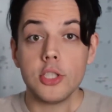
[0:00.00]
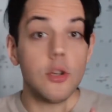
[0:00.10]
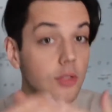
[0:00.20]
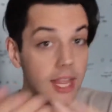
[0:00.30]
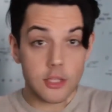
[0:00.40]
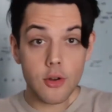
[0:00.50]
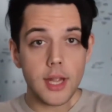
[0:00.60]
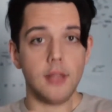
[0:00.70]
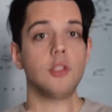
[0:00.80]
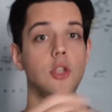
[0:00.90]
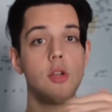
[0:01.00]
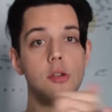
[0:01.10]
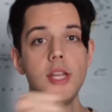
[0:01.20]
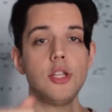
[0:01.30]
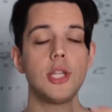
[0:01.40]
So that's great. So you
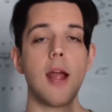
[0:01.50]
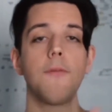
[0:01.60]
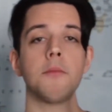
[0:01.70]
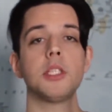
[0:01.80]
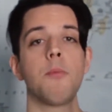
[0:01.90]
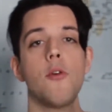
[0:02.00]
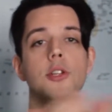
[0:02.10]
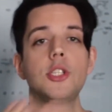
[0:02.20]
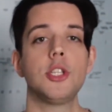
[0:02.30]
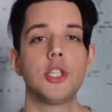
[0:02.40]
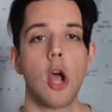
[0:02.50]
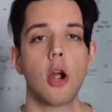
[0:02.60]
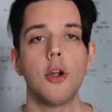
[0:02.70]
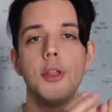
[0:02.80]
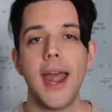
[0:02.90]
niche down from sports to soccer.